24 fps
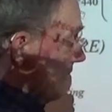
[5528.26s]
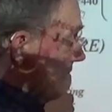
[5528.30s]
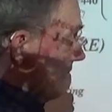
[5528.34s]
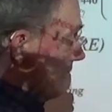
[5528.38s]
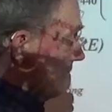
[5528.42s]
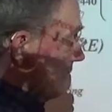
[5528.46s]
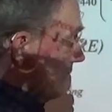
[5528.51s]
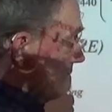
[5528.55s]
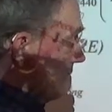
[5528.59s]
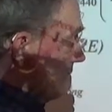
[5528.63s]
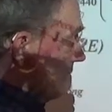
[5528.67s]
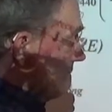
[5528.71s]

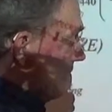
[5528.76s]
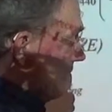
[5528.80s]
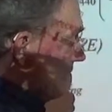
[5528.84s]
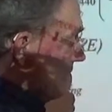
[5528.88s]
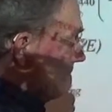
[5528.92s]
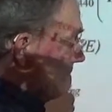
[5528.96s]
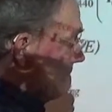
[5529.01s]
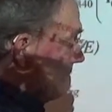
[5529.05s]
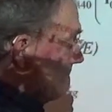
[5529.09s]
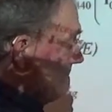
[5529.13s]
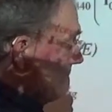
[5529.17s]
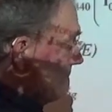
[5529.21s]
So
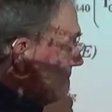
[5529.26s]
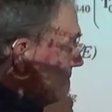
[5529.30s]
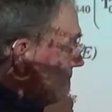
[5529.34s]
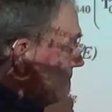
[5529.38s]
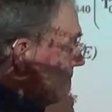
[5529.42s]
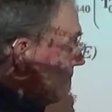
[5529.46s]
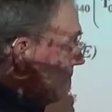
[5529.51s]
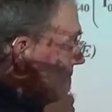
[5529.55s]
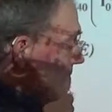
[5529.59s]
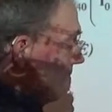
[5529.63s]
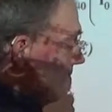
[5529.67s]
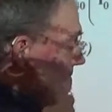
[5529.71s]
the spectra
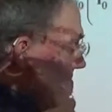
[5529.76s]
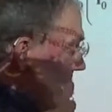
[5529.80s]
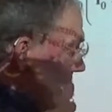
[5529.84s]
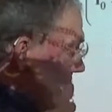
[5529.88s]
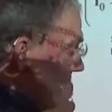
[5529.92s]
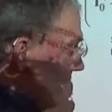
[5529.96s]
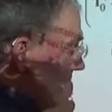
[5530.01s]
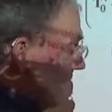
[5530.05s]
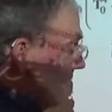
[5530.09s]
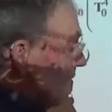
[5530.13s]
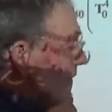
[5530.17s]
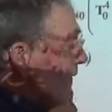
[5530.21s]
is
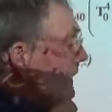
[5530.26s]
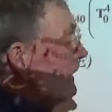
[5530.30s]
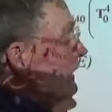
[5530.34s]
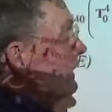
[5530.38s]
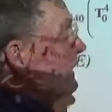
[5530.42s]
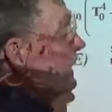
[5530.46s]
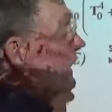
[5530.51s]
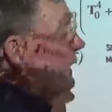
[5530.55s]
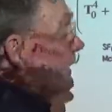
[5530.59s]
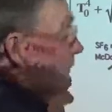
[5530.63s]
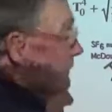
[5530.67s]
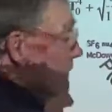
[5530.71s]
lying
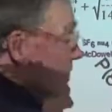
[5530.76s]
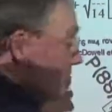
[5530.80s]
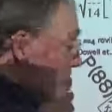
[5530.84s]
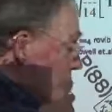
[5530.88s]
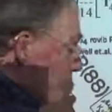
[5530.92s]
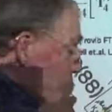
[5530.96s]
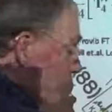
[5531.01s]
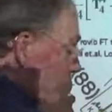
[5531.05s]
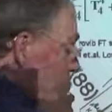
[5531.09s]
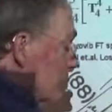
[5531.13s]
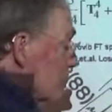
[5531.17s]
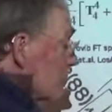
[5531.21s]

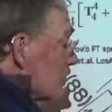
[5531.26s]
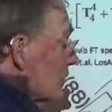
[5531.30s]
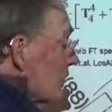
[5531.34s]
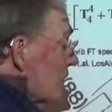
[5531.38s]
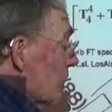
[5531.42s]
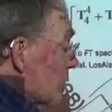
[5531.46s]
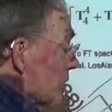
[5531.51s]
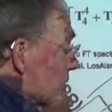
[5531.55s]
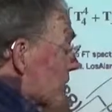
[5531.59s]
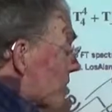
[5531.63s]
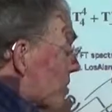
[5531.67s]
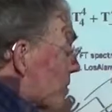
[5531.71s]
very
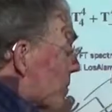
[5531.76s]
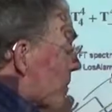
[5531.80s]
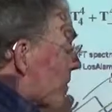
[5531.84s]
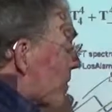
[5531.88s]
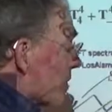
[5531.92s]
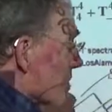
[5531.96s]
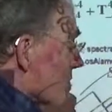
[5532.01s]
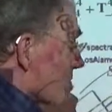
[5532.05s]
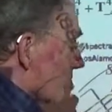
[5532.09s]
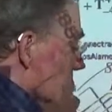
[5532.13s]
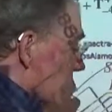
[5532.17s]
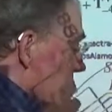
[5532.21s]
close to where
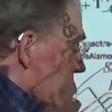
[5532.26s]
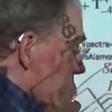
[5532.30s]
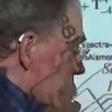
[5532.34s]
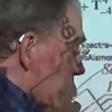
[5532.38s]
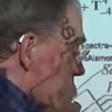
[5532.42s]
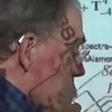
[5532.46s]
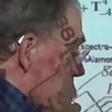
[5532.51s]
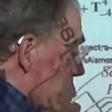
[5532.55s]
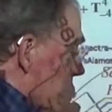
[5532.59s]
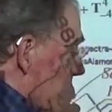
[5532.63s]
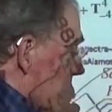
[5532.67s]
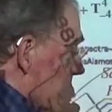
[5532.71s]
those
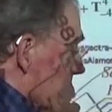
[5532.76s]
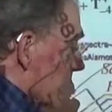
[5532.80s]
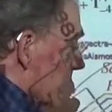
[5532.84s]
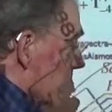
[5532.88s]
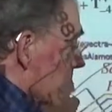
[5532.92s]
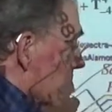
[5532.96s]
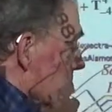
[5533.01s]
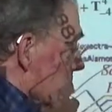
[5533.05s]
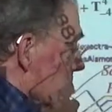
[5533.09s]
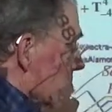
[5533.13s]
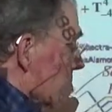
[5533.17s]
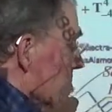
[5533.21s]
angular momentum
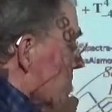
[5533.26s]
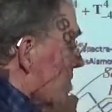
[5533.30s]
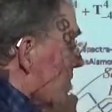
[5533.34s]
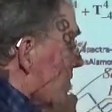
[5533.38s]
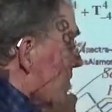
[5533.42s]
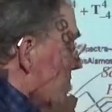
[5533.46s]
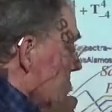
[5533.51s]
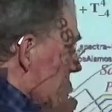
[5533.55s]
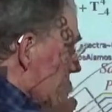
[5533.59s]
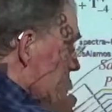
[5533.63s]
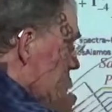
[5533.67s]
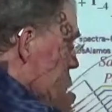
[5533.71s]
cones
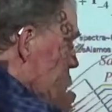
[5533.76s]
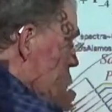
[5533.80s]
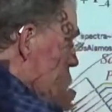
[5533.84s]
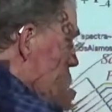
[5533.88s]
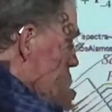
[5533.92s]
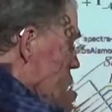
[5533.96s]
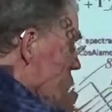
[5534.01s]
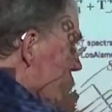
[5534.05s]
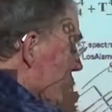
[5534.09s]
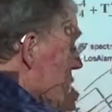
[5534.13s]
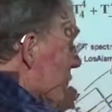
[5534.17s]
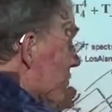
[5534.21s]
hit these